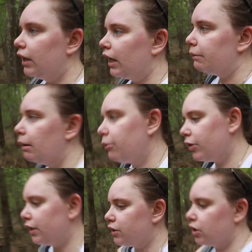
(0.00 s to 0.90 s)
and
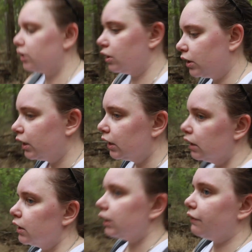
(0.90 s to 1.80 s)
memories,
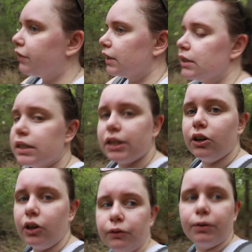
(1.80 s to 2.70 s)
leave things
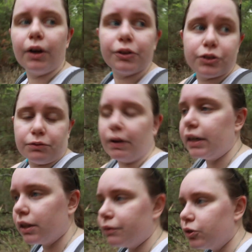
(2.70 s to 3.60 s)
here for others to find
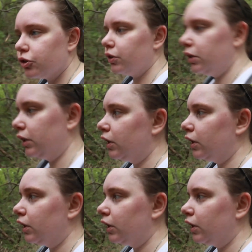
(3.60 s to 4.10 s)
in the future.